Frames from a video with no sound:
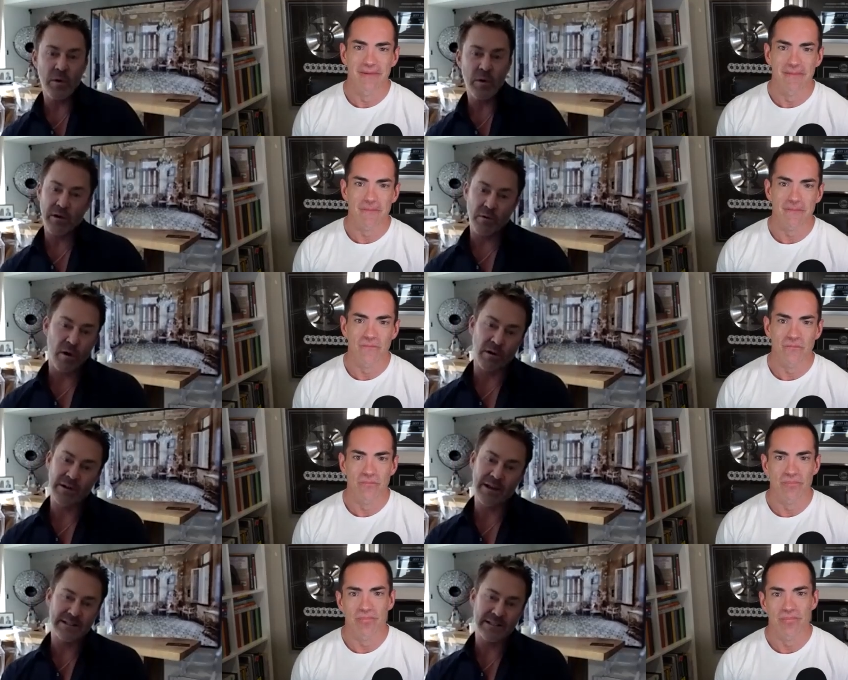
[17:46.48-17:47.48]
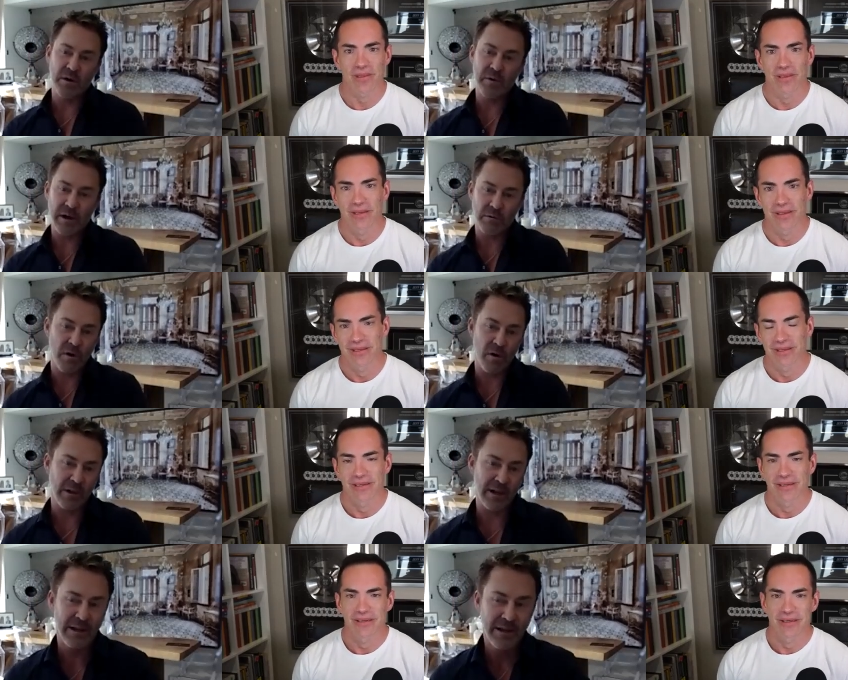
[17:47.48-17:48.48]
Speaker 1: way to roll. It's no way to
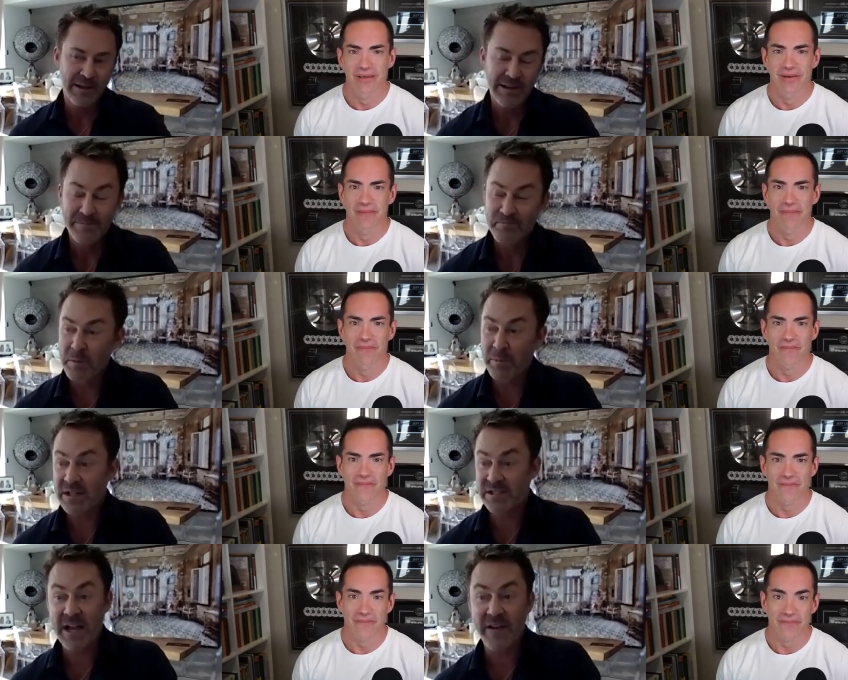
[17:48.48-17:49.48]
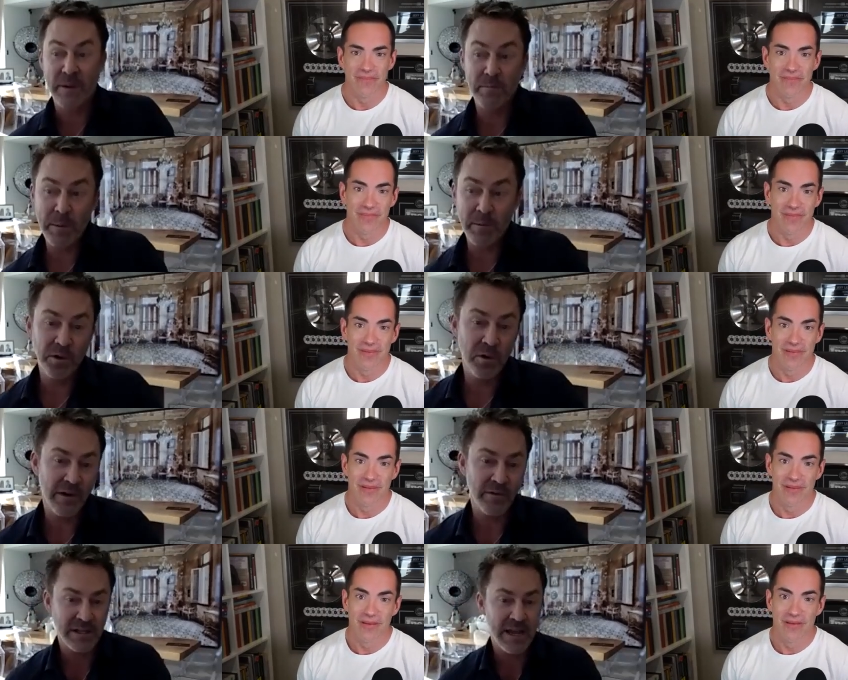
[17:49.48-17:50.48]
roll. And but it's tough, and people do it
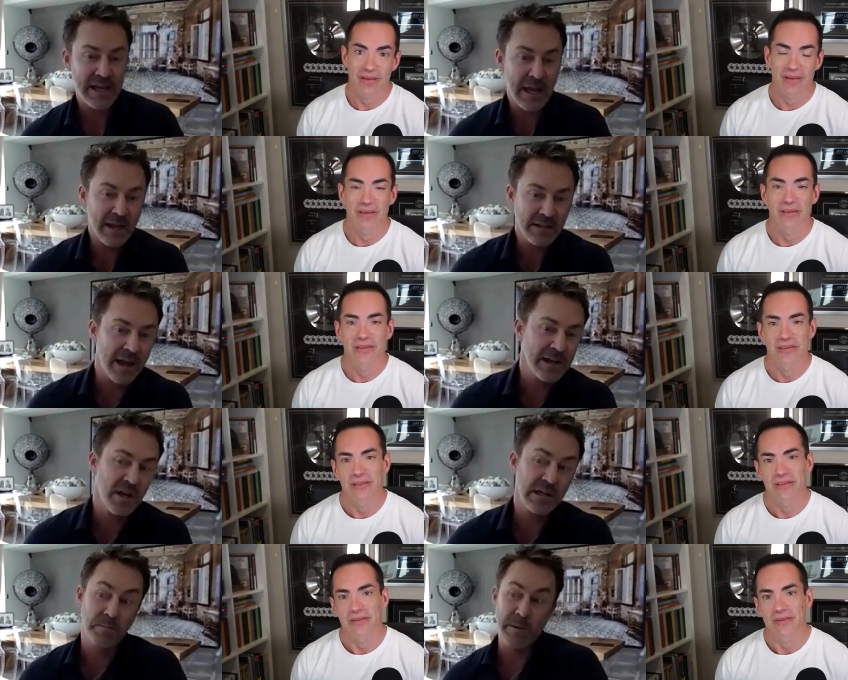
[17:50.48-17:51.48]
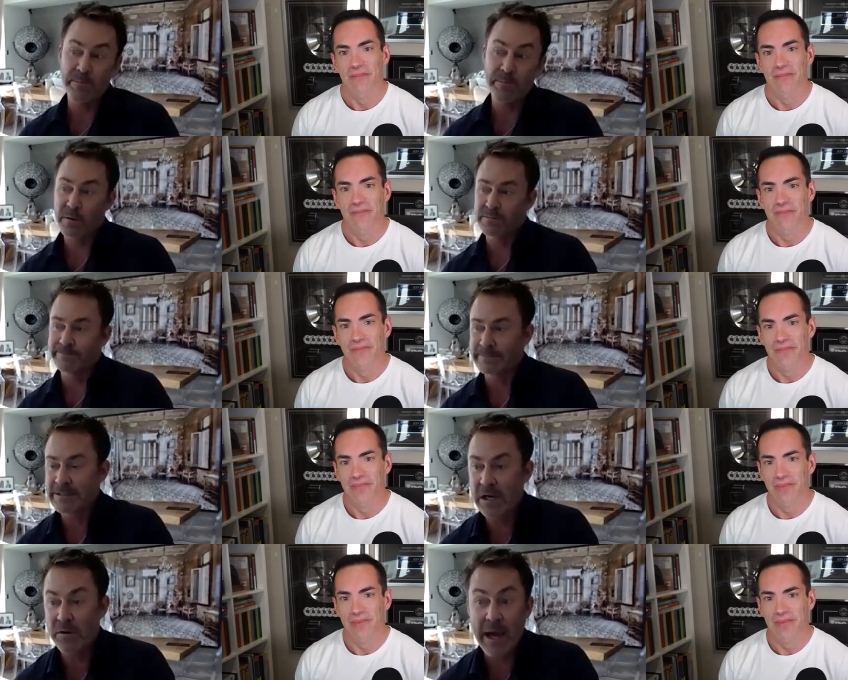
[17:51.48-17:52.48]
every day. I, I talk to people,
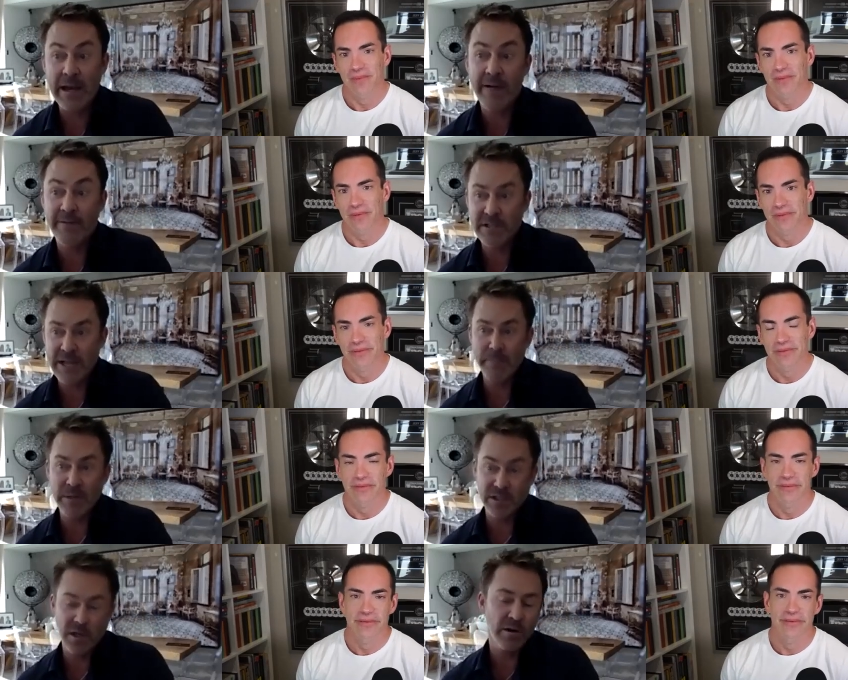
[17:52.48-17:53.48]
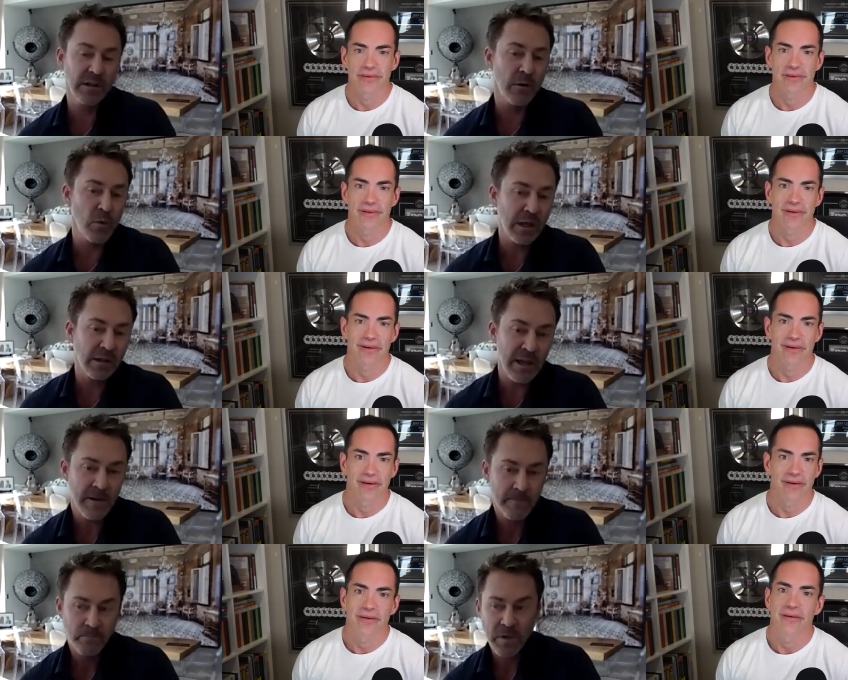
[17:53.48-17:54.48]
you know, not every day, but certainly
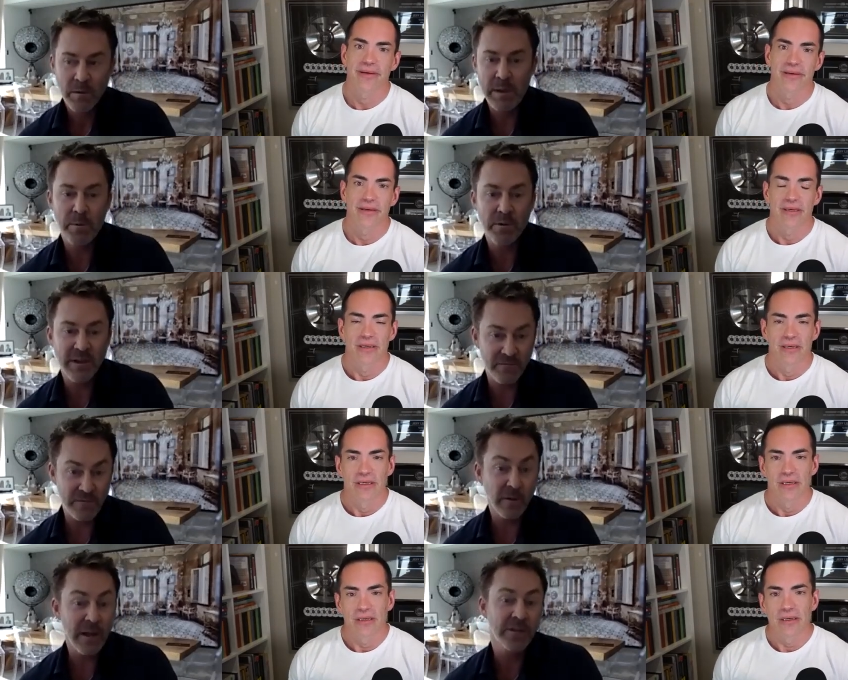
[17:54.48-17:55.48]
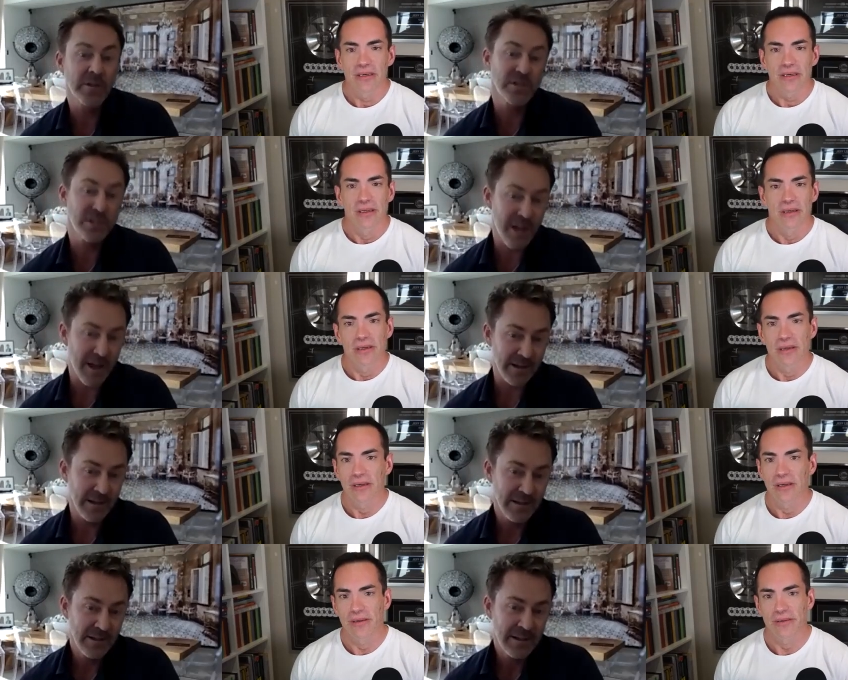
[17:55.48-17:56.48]
weekly. People that feel like they're stuck.
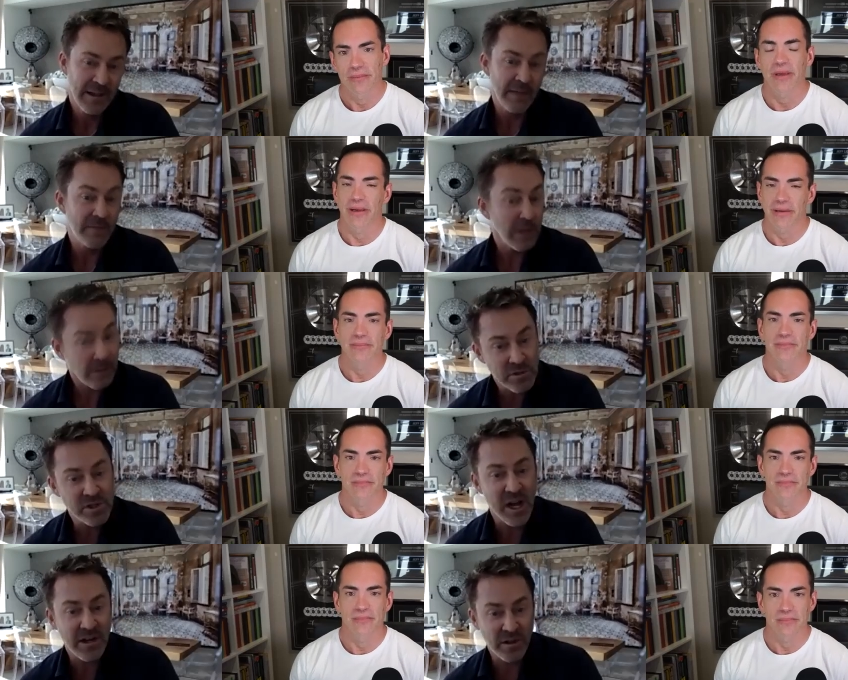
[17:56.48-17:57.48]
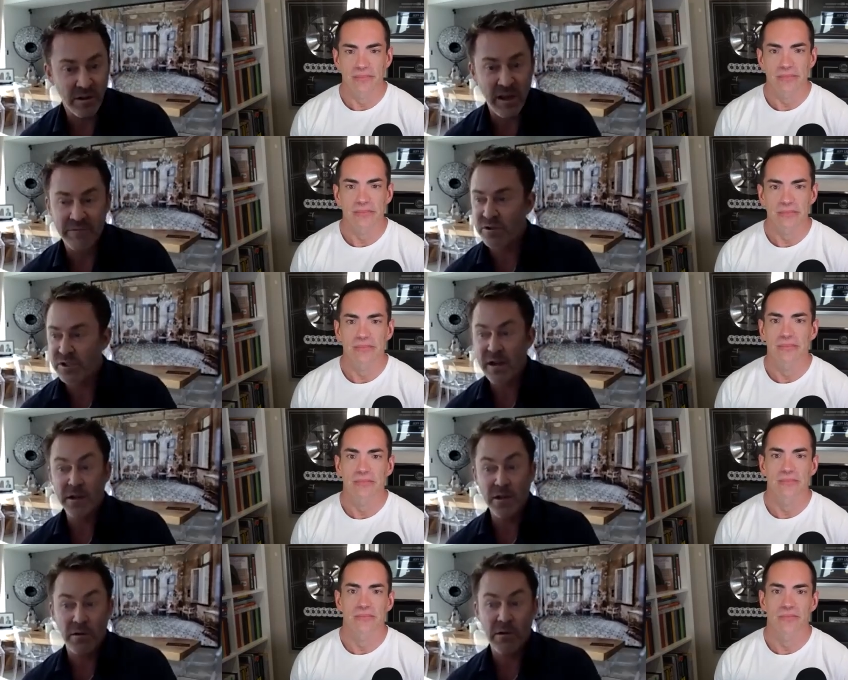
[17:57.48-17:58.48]
They yeah. feel like they're stuck in their life. They're
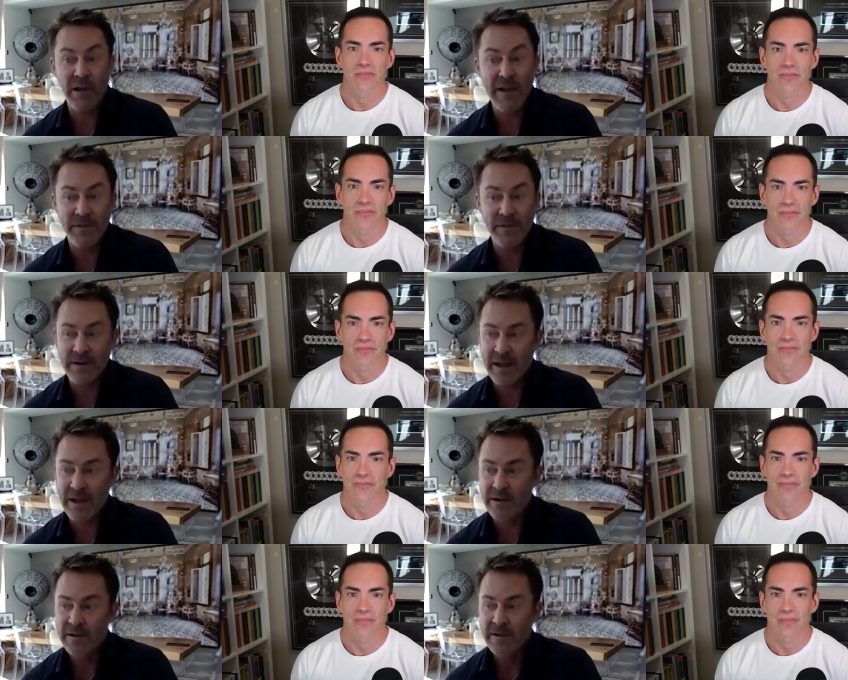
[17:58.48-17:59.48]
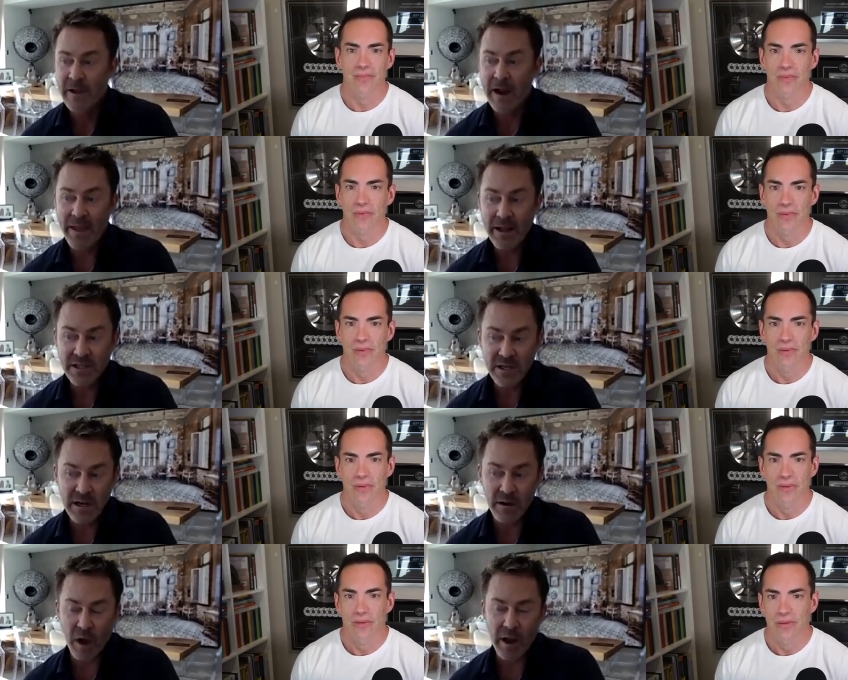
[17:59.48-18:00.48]
stuck in their life, and and and that's
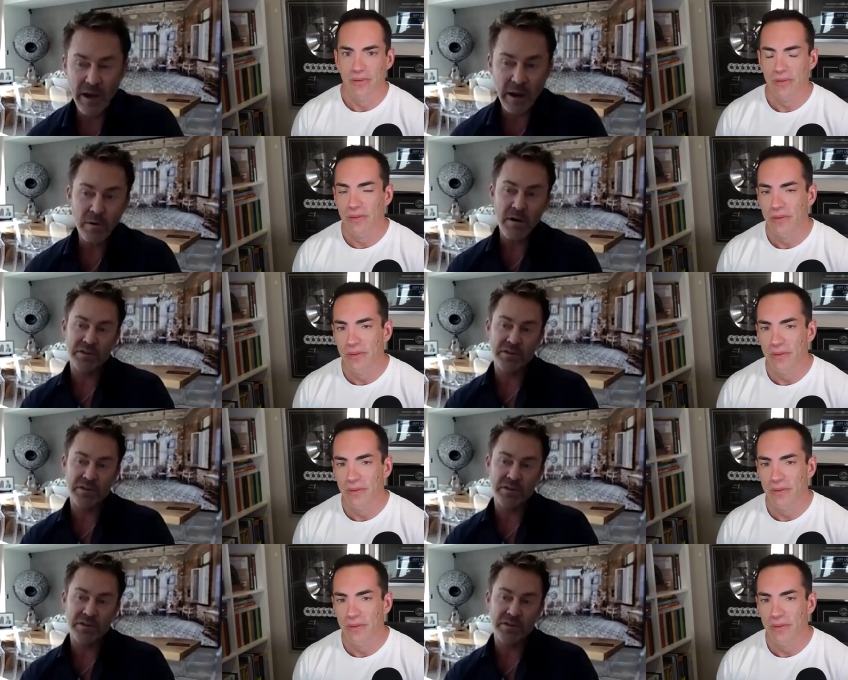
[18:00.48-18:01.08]
a, a number of